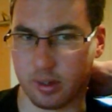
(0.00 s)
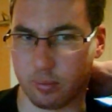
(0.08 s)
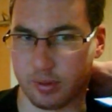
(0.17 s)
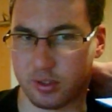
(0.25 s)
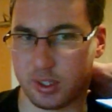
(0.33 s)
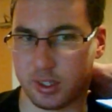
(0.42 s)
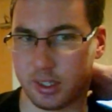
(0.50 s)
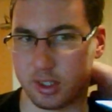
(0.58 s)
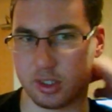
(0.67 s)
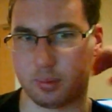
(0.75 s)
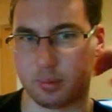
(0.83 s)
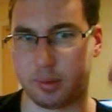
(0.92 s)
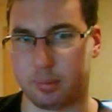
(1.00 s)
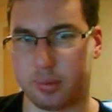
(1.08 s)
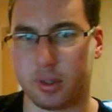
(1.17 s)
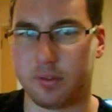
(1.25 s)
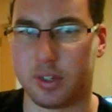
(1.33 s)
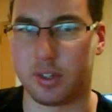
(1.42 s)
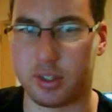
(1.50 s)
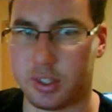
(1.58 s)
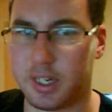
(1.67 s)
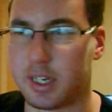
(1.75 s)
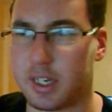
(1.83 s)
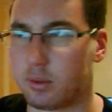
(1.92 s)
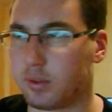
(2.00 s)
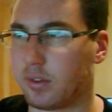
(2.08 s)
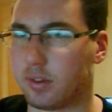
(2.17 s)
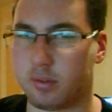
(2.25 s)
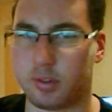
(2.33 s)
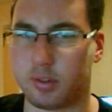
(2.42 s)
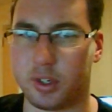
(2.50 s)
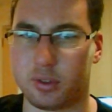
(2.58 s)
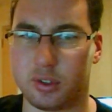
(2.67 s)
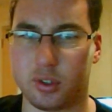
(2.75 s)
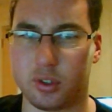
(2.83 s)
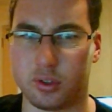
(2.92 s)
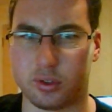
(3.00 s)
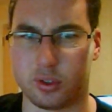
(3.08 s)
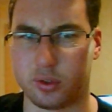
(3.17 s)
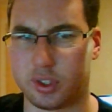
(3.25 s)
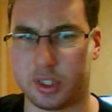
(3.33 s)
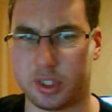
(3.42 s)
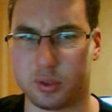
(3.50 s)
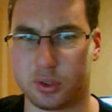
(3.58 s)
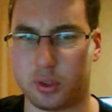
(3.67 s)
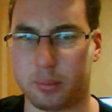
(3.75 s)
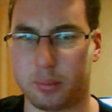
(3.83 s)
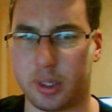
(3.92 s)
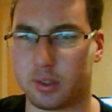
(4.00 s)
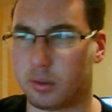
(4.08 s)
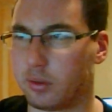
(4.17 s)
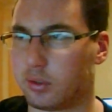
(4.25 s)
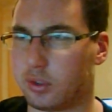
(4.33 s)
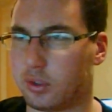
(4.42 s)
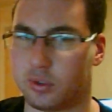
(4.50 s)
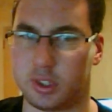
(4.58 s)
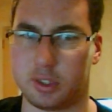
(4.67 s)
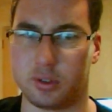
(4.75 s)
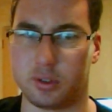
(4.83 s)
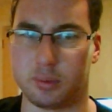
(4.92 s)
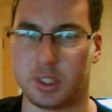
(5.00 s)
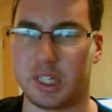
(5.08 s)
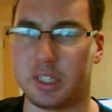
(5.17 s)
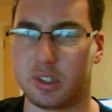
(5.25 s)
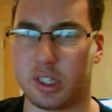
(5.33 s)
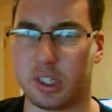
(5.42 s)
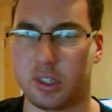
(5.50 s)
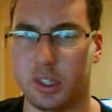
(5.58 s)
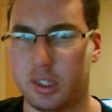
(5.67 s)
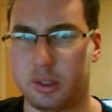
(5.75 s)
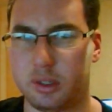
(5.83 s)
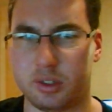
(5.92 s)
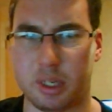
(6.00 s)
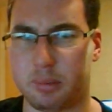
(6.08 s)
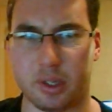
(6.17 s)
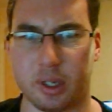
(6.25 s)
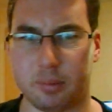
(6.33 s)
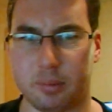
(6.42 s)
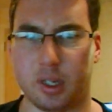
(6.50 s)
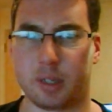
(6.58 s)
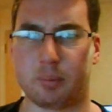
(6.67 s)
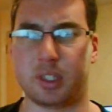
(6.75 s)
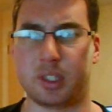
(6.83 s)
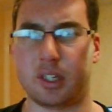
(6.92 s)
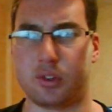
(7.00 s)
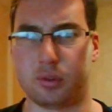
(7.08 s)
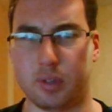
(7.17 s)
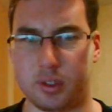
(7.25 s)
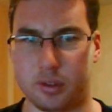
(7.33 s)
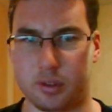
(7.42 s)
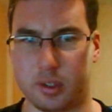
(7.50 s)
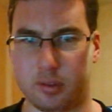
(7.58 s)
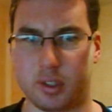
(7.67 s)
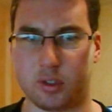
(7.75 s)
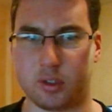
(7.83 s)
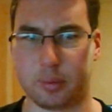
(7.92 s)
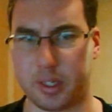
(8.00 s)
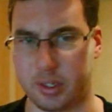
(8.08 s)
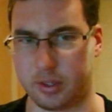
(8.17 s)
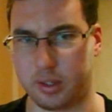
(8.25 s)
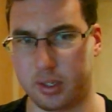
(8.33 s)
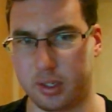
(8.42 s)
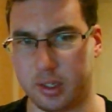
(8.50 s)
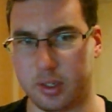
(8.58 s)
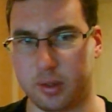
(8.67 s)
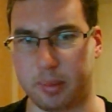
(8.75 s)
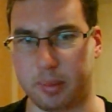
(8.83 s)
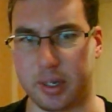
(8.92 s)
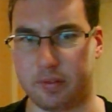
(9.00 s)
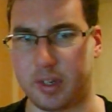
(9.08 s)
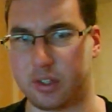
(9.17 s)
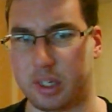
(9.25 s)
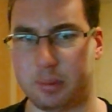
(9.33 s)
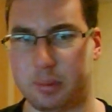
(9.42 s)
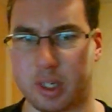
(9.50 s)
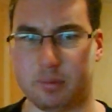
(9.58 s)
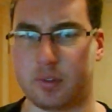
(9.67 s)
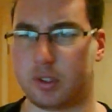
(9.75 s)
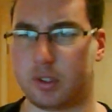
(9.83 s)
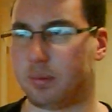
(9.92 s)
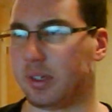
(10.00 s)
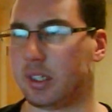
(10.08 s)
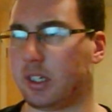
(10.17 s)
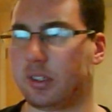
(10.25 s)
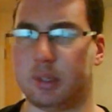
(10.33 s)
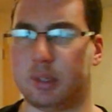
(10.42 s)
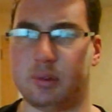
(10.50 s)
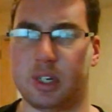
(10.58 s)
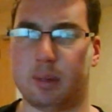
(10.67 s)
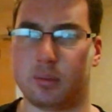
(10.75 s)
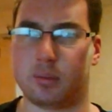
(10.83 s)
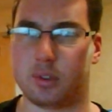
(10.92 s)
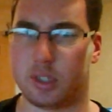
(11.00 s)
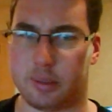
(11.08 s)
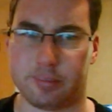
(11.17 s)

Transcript: We've seen this in previous years with John Cena and Shawn Michaels, John Cena and Batista teaming up like potential the WrestleMania main event, teaming up to be tag team champs.